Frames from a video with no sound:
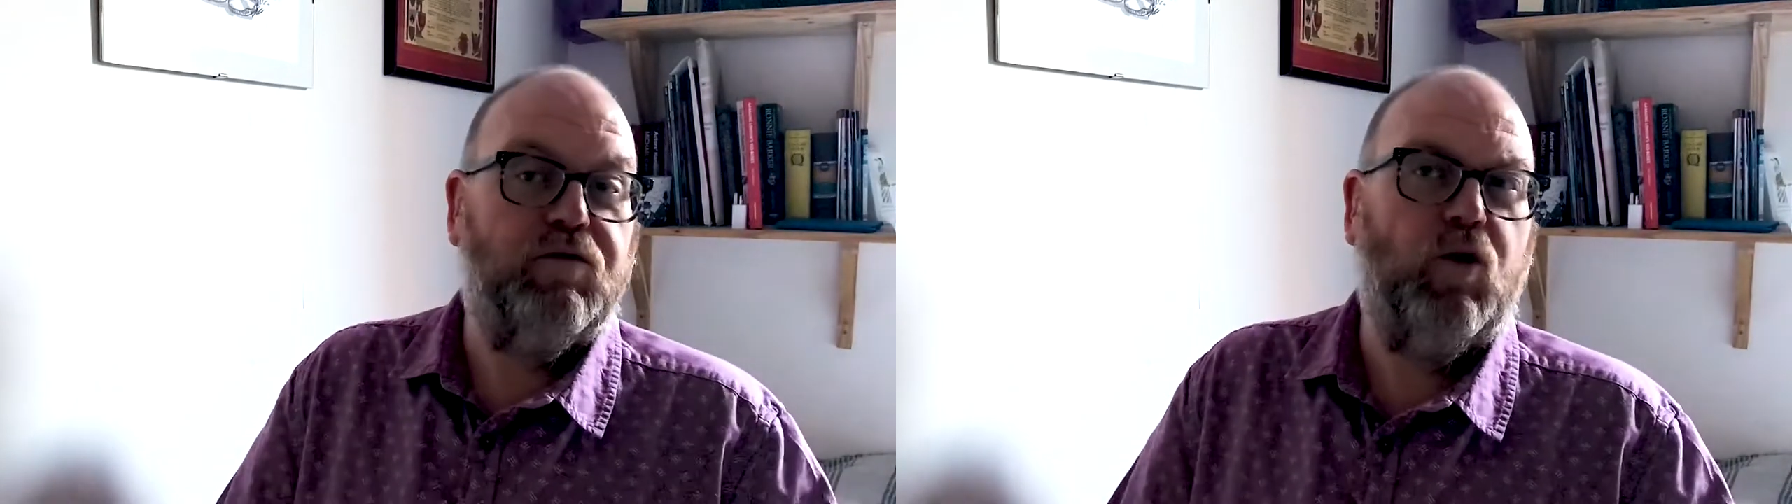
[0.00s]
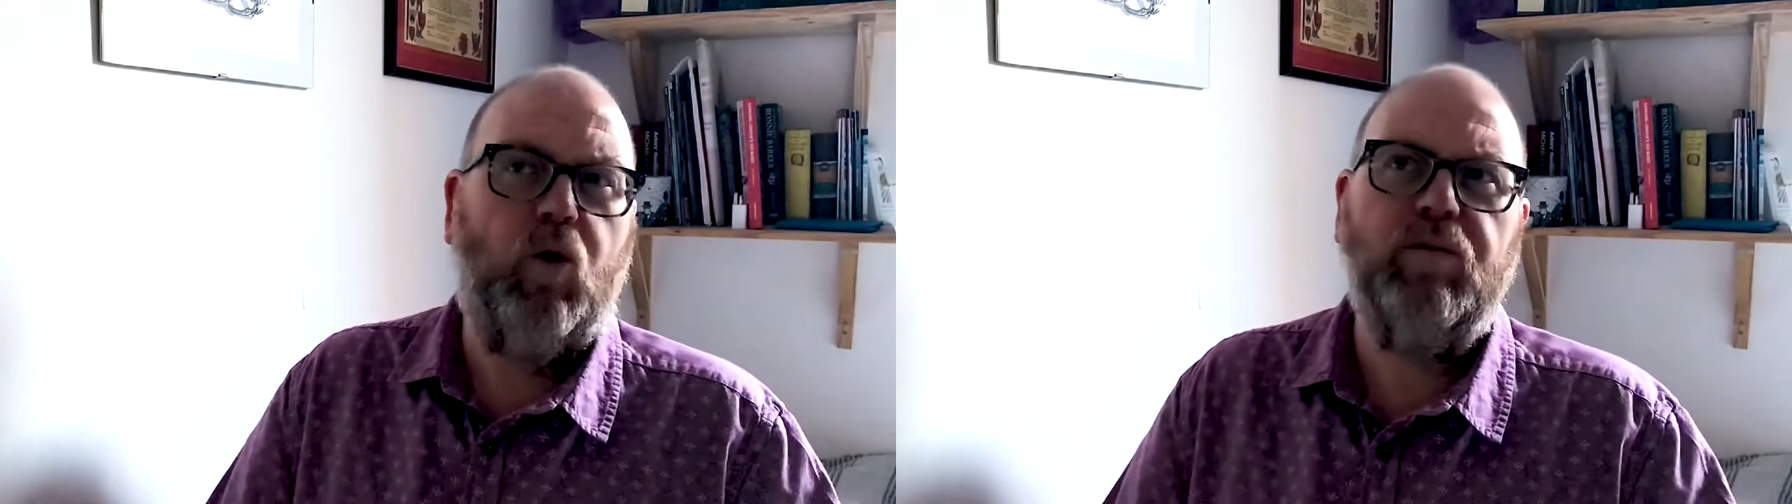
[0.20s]

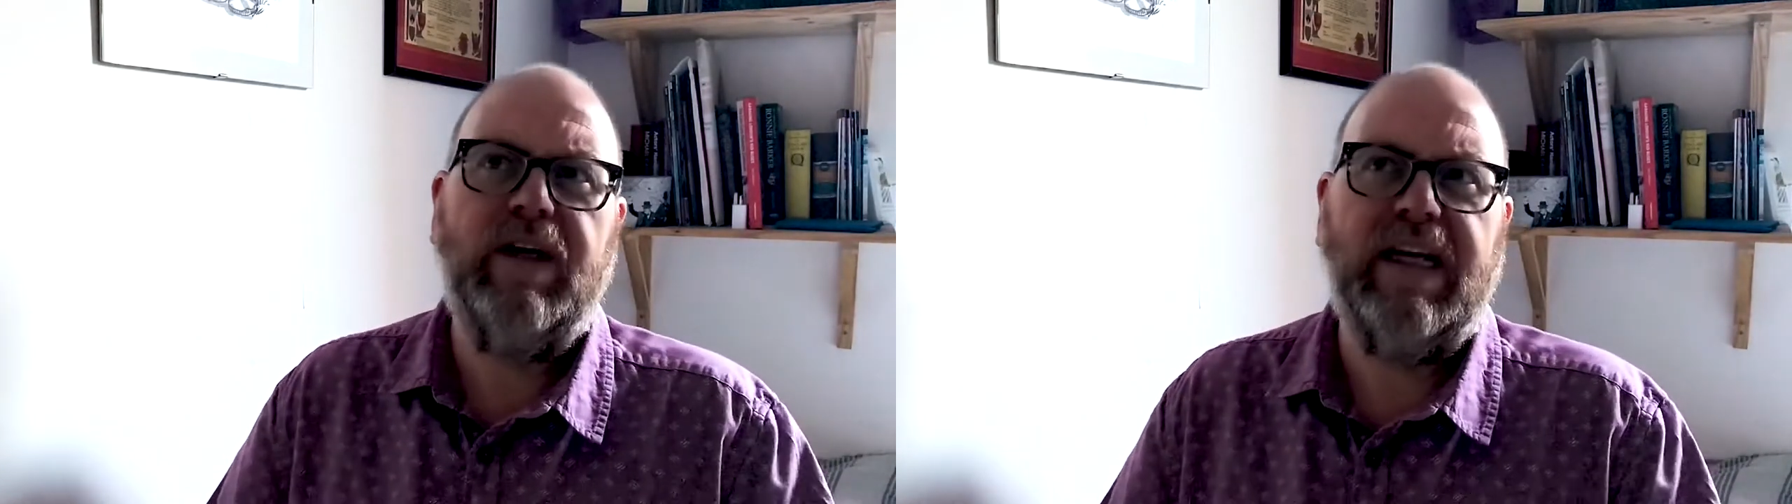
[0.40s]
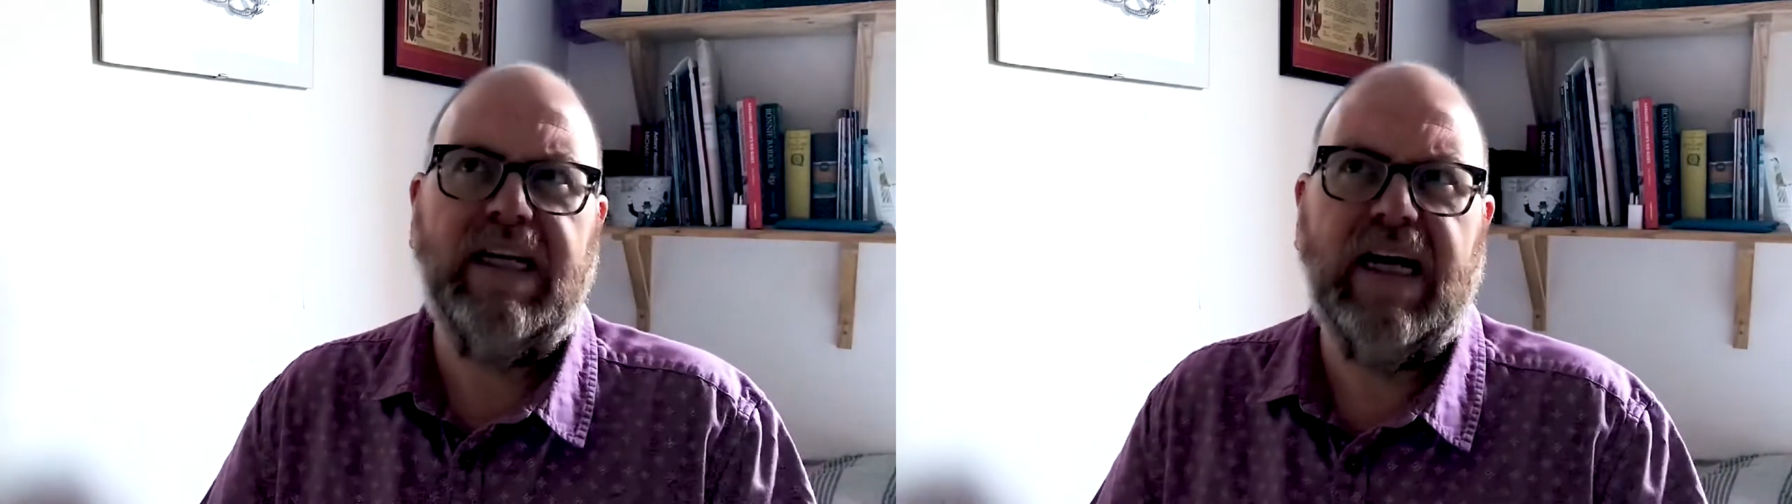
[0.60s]
formed in